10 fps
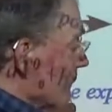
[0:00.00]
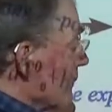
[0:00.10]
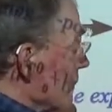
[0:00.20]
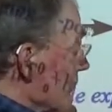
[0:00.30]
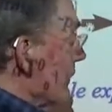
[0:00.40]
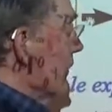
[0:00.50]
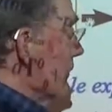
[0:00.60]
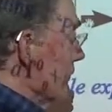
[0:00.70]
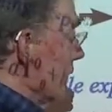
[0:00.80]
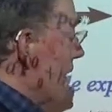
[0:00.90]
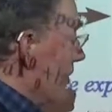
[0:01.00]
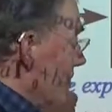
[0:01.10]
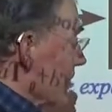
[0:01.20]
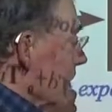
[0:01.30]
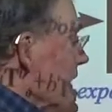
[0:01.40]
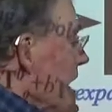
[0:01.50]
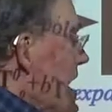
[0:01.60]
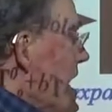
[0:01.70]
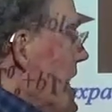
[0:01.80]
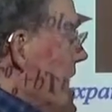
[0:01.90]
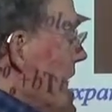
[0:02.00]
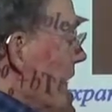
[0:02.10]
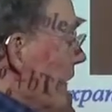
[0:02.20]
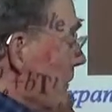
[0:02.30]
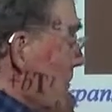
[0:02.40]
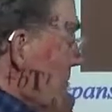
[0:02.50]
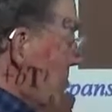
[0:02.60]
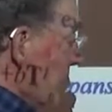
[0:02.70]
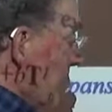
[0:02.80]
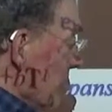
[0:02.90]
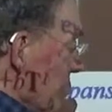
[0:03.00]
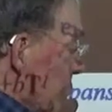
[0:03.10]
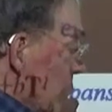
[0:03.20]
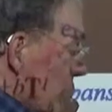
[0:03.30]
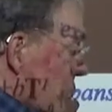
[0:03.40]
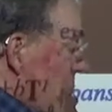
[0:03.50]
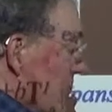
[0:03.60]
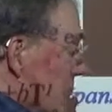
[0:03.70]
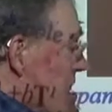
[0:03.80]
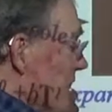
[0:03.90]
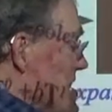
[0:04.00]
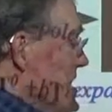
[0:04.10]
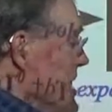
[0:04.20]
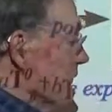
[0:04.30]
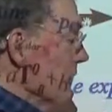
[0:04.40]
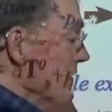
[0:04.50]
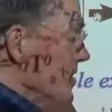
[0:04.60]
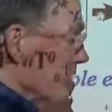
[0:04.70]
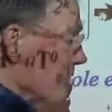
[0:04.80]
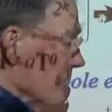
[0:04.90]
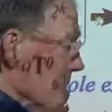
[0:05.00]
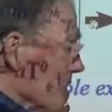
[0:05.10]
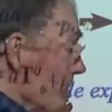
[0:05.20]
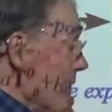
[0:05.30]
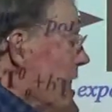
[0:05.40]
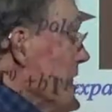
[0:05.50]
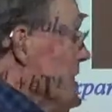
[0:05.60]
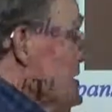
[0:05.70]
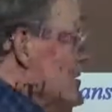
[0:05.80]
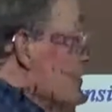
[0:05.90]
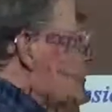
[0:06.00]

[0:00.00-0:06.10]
of which there are 5, and I'm just putting dot dot here for each of them. So every